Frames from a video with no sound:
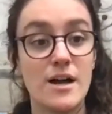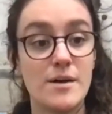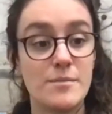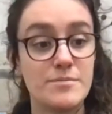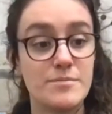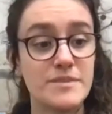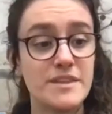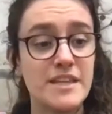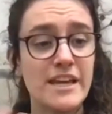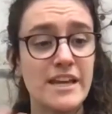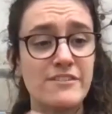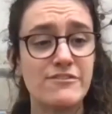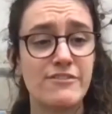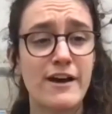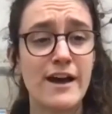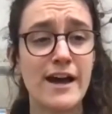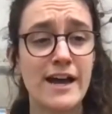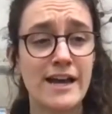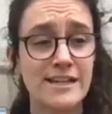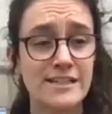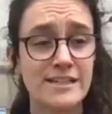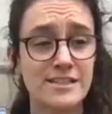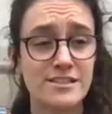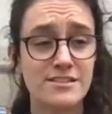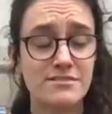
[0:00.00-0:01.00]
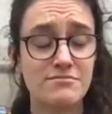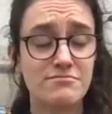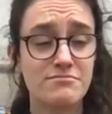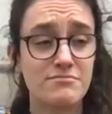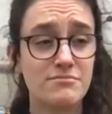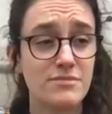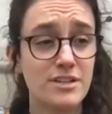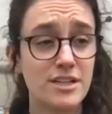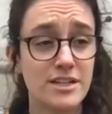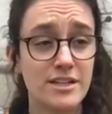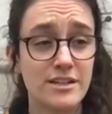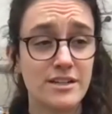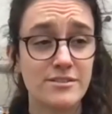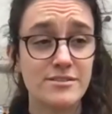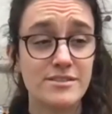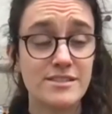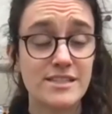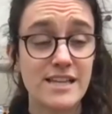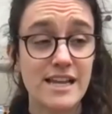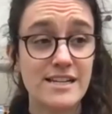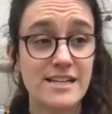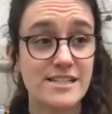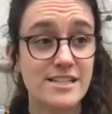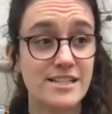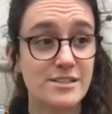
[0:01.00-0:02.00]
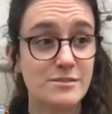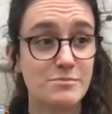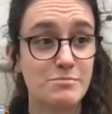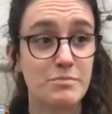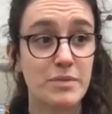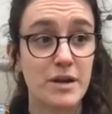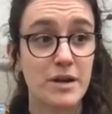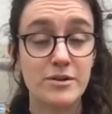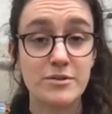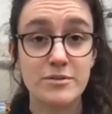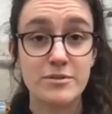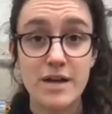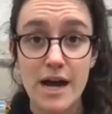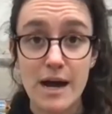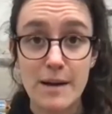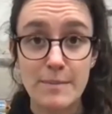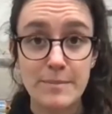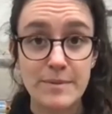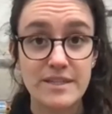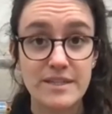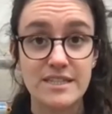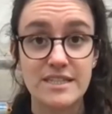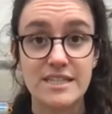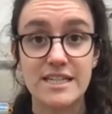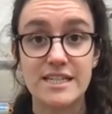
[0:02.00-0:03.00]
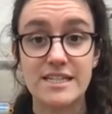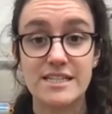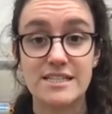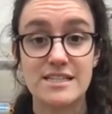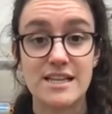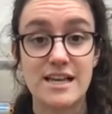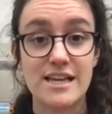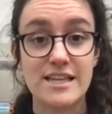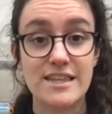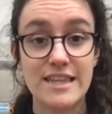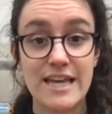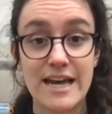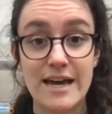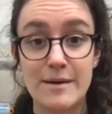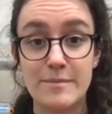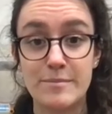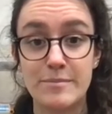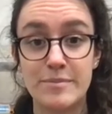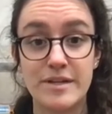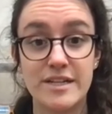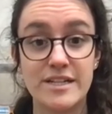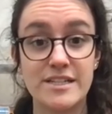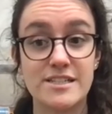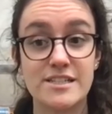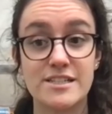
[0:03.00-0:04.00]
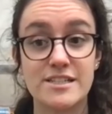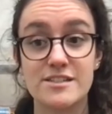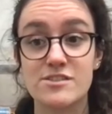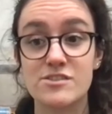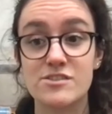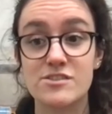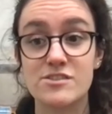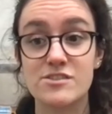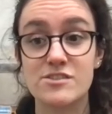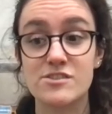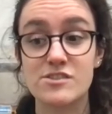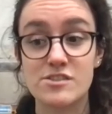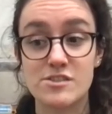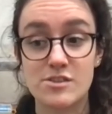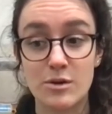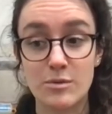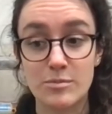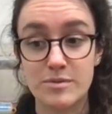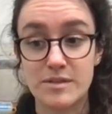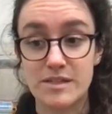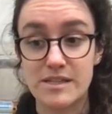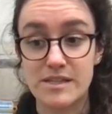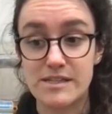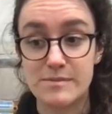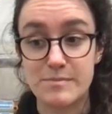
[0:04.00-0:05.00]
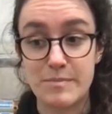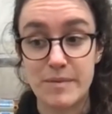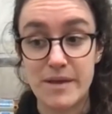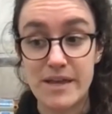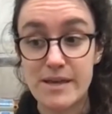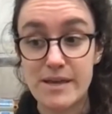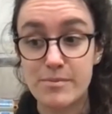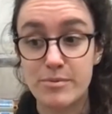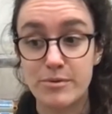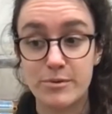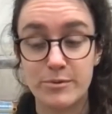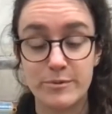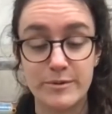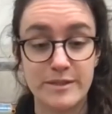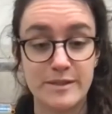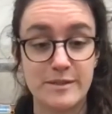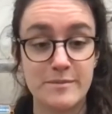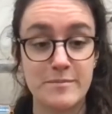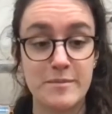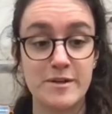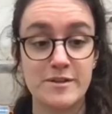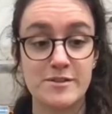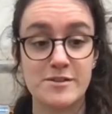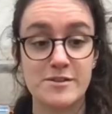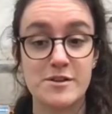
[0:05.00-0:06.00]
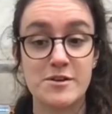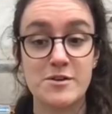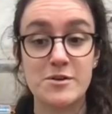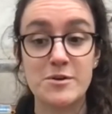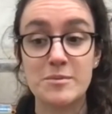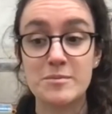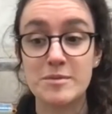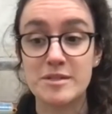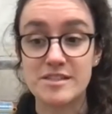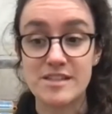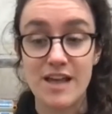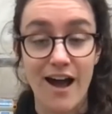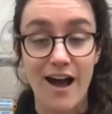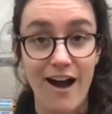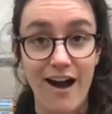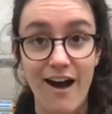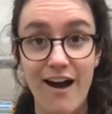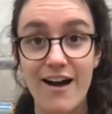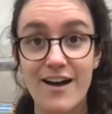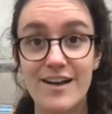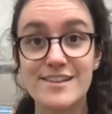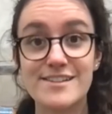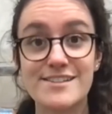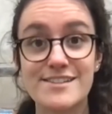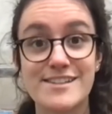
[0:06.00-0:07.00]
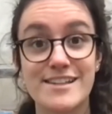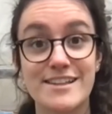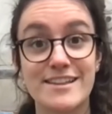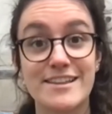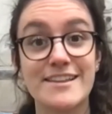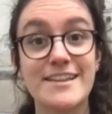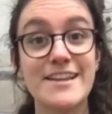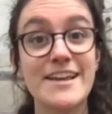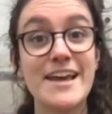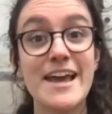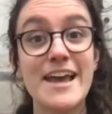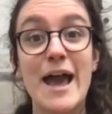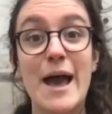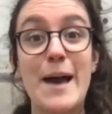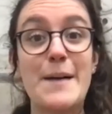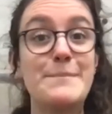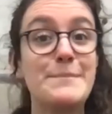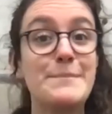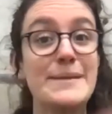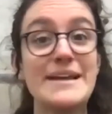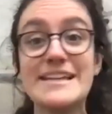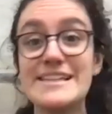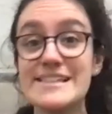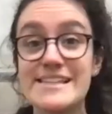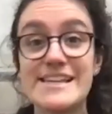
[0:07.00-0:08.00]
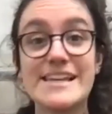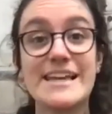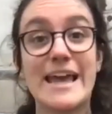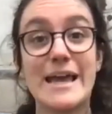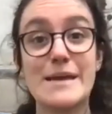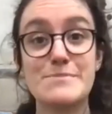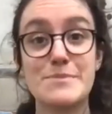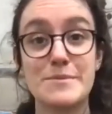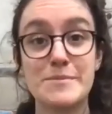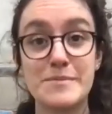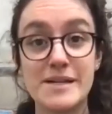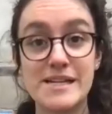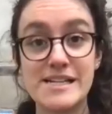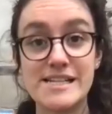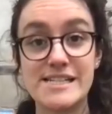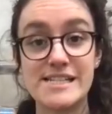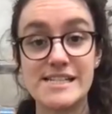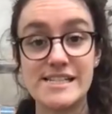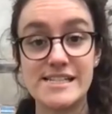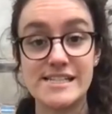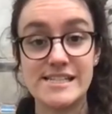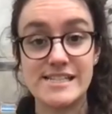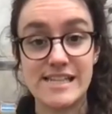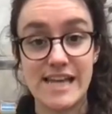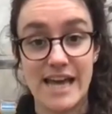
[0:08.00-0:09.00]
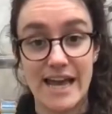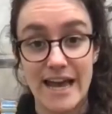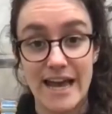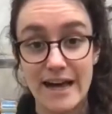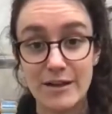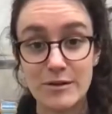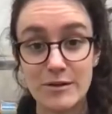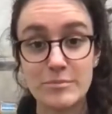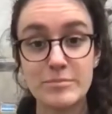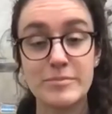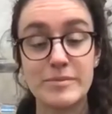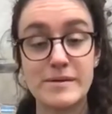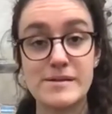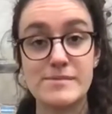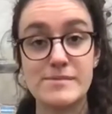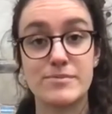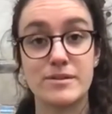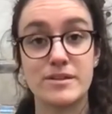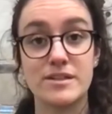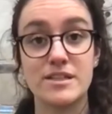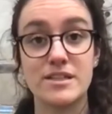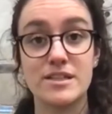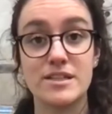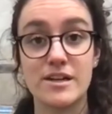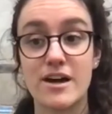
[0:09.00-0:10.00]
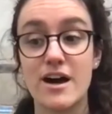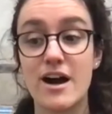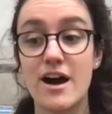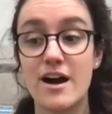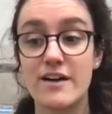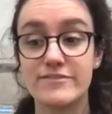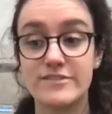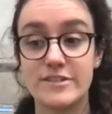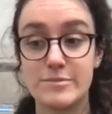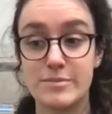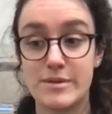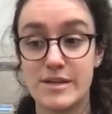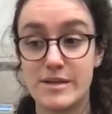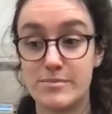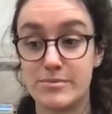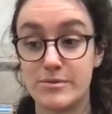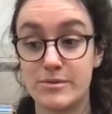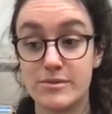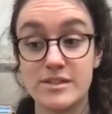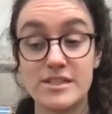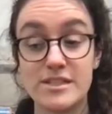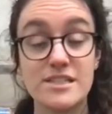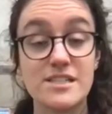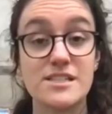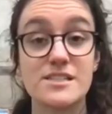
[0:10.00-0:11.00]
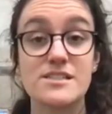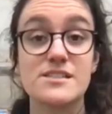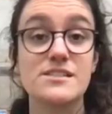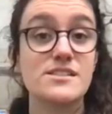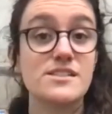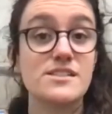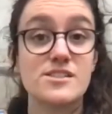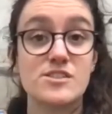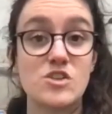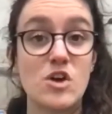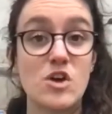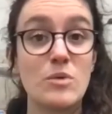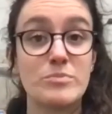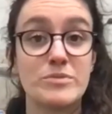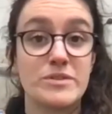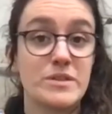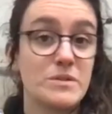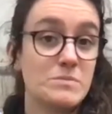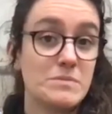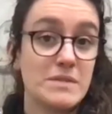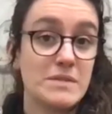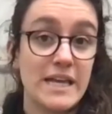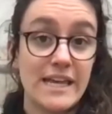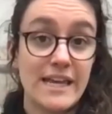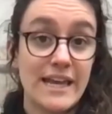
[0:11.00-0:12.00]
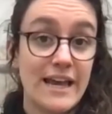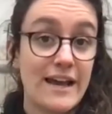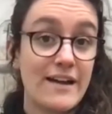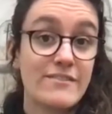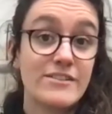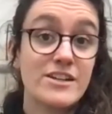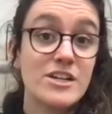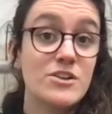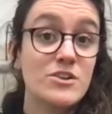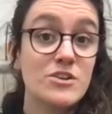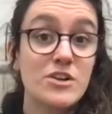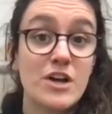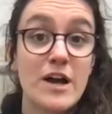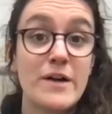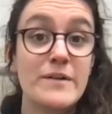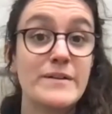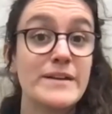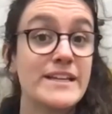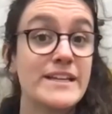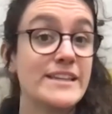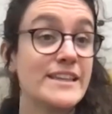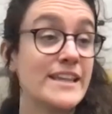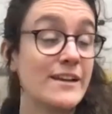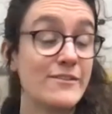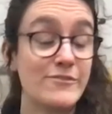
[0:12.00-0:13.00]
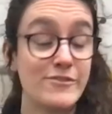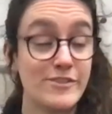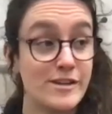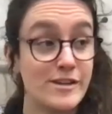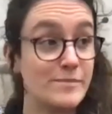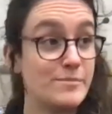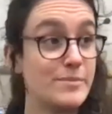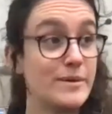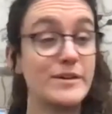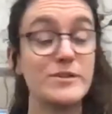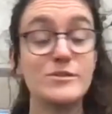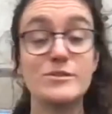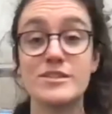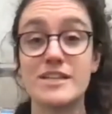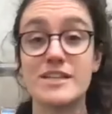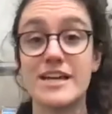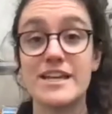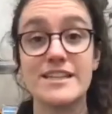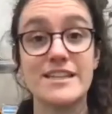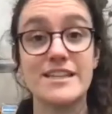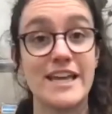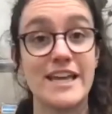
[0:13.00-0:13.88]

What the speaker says: They've had, centers blown up and things like that, but it doesn't stop these people with the most enormous hearts and amazing capabilities to help people and look after people. It doesn't stop them. They carry on going. They rebuild it.